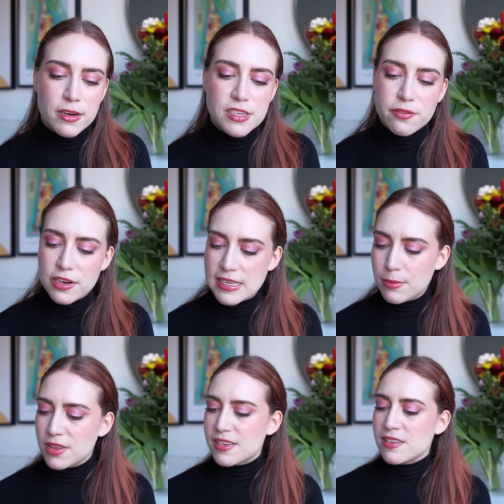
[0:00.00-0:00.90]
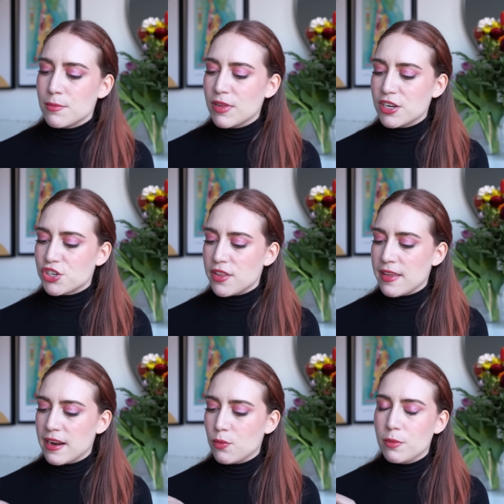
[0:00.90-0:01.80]
So for example, this is the blush
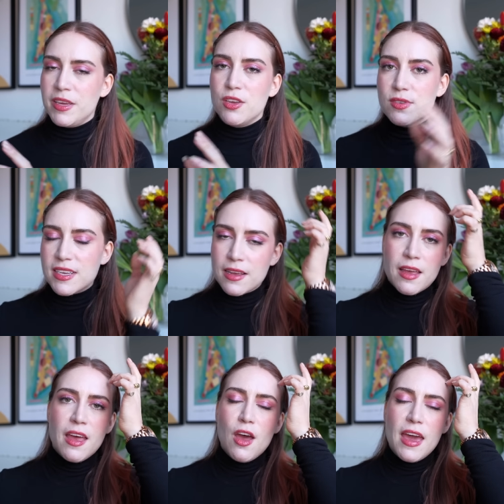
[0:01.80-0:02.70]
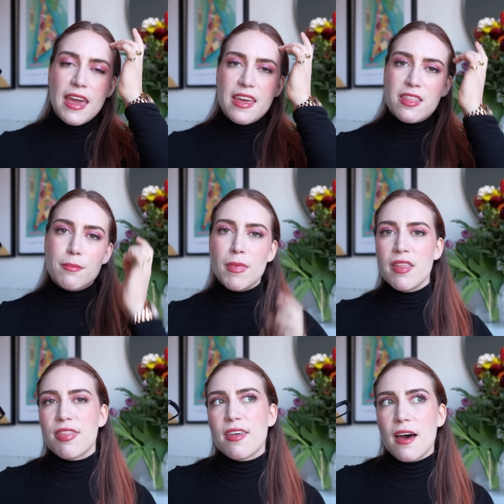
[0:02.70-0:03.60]
that I will be using in the
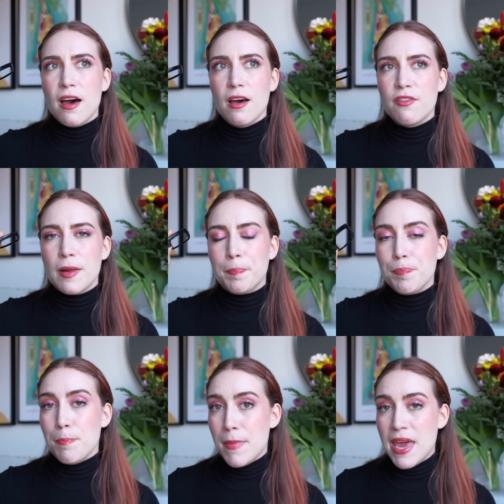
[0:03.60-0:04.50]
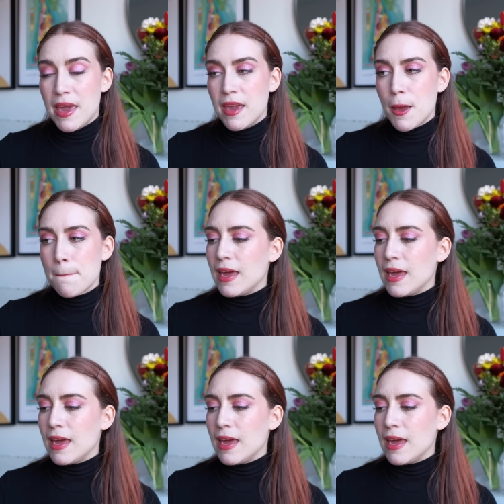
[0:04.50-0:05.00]
month of May.